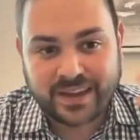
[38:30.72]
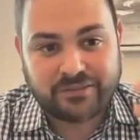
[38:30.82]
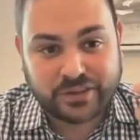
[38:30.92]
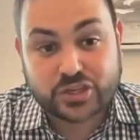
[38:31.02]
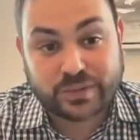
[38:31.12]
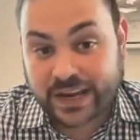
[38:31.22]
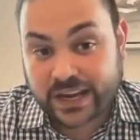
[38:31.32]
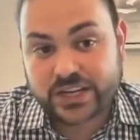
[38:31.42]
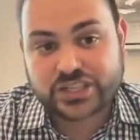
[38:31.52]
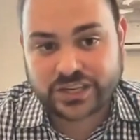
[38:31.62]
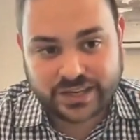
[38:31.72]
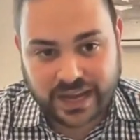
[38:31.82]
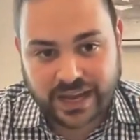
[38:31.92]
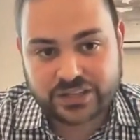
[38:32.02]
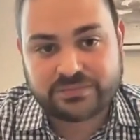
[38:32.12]
facial recognition
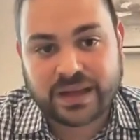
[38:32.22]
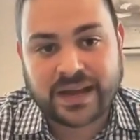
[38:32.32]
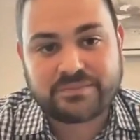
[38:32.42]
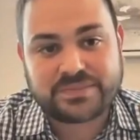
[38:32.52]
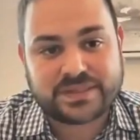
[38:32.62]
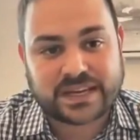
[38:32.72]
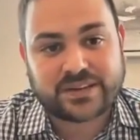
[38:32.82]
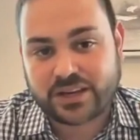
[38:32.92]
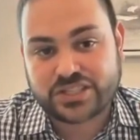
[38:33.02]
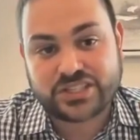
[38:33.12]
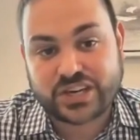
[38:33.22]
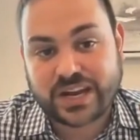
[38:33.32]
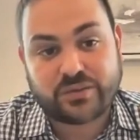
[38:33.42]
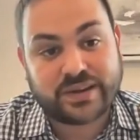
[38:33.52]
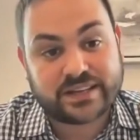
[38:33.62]
technologies
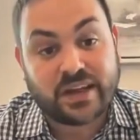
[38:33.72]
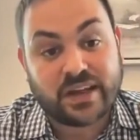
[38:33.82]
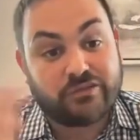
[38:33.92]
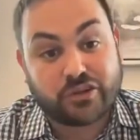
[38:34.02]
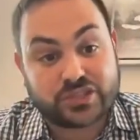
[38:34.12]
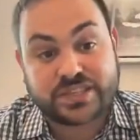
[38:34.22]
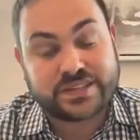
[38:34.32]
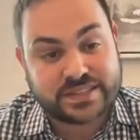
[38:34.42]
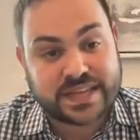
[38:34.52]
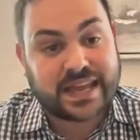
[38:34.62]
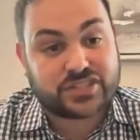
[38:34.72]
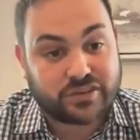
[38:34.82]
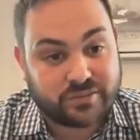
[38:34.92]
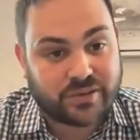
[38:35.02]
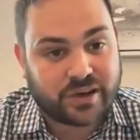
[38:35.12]
generate versus say
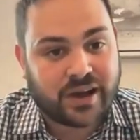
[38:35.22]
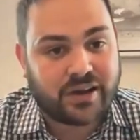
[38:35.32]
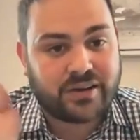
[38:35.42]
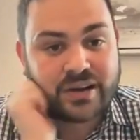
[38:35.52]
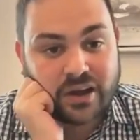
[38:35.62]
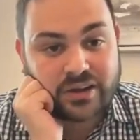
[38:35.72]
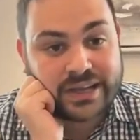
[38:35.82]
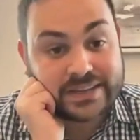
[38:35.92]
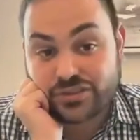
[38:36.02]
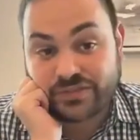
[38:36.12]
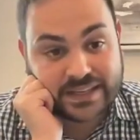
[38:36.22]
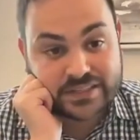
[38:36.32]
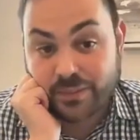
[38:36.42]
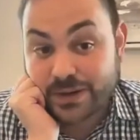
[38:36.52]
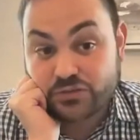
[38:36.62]
surveillance
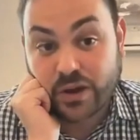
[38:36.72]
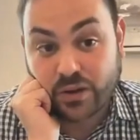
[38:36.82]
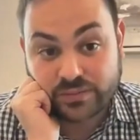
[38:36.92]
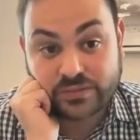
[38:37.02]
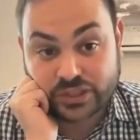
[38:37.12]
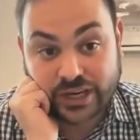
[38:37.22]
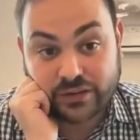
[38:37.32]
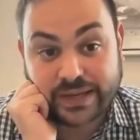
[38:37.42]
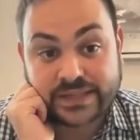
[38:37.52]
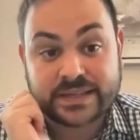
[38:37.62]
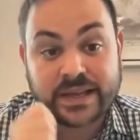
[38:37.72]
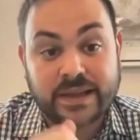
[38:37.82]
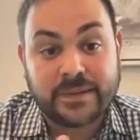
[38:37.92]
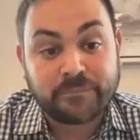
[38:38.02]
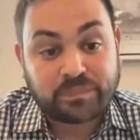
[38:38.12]
from a drone generates.
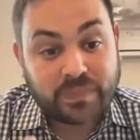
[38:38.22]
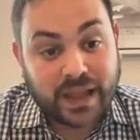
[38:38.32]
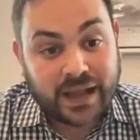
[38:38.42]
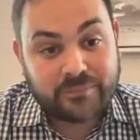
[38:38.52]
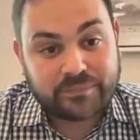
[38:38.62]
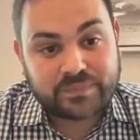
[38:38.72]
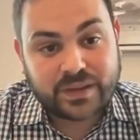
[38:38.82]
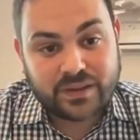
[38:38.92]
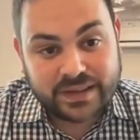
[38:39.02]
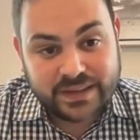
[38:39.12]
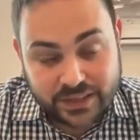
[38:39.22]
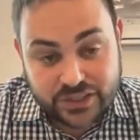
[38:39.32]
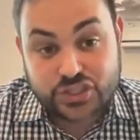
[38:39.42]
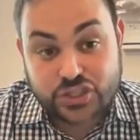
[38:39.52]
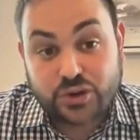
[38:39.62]

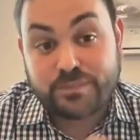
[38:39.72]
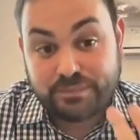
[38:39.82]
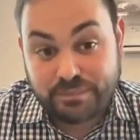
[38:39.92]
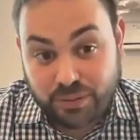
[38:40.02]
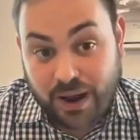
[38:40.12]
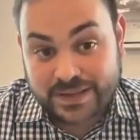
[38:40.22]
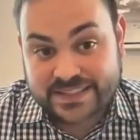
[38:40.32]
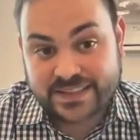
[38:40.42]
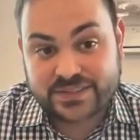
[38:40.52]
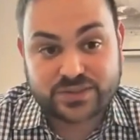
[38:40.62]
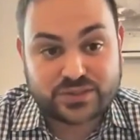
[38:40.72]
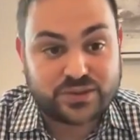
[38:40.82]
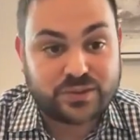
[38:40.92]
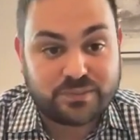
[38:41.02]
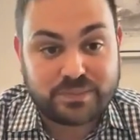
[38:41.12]
Here's two promises, or
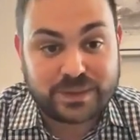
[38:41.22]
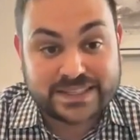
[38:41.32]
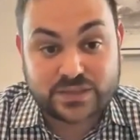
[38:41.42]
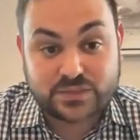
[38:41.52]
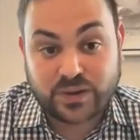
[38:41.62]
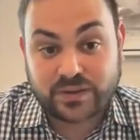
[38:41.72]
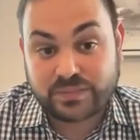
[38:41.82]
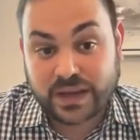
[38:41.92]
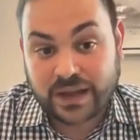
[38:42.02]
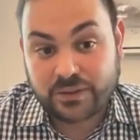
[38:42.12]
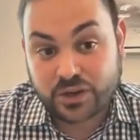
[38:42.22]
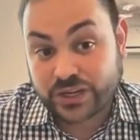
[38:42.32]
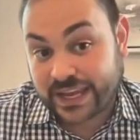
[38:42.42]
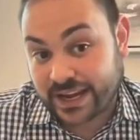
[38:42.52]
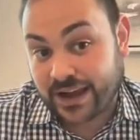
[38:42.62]
two places where
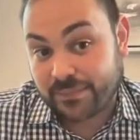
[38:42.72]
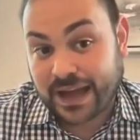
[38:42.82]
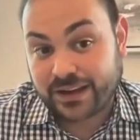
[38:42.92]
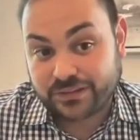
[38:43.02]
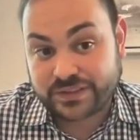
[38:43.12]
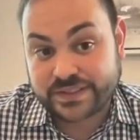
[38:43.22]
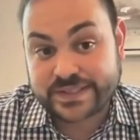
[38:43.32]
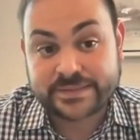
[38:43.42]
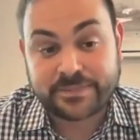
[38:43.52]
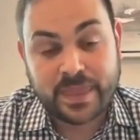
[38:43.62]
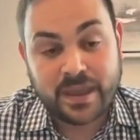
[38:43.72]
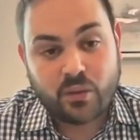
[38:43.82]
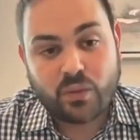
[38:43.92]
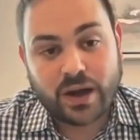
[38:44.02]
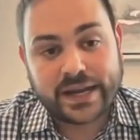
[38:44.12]
good can come out of this.
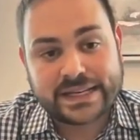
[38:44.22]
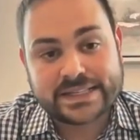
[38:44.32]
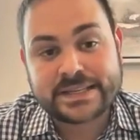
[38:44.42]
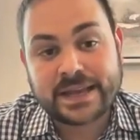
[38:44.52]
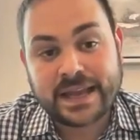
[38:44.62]
One is,